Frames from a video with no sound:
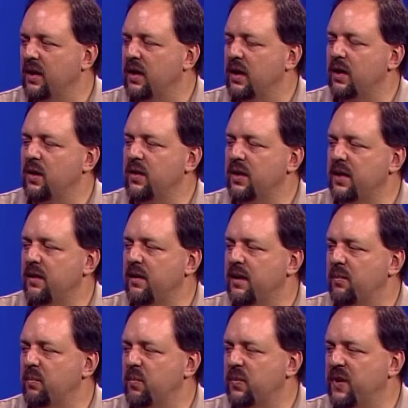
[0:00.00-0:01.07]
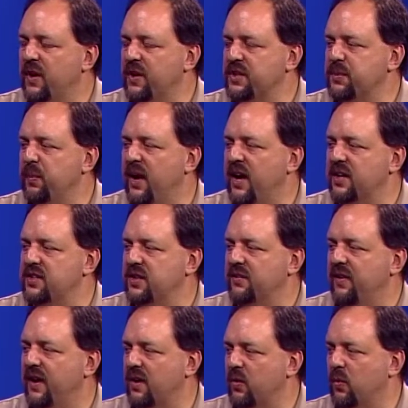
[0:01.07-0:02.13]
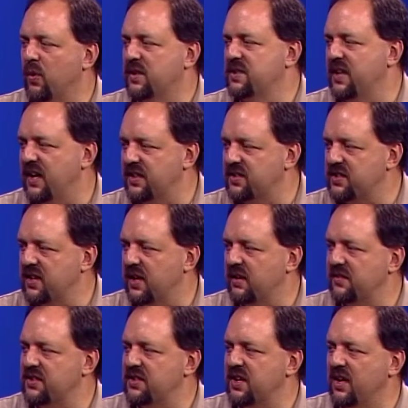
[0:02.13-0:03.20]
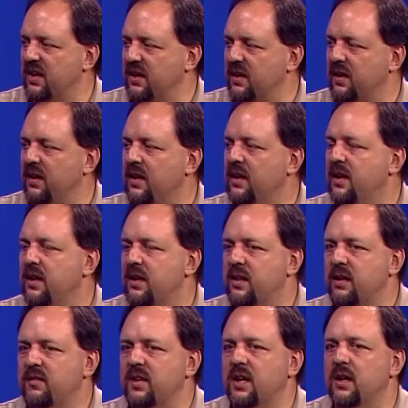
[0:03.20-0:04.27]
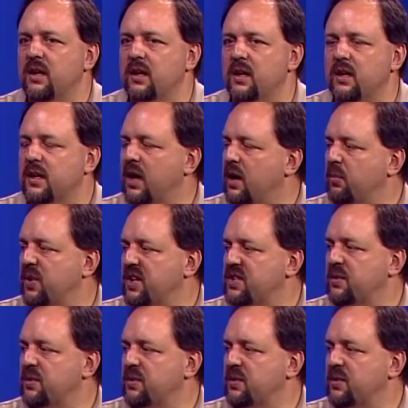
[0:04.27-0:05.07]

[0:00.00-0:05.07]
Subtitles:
I know that in years past you've had quartets that have sung. They've done God Bless